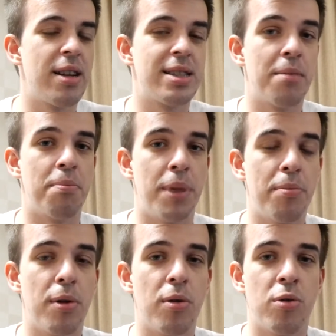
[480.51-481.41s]
are some
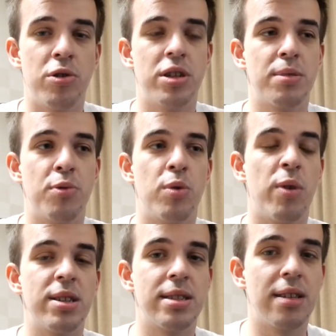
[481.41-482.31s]
people who just put
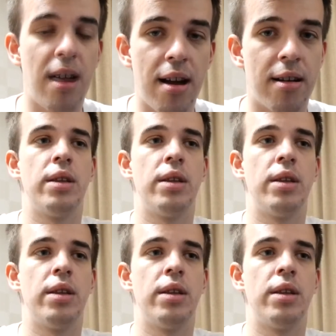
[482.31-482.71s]
1 star.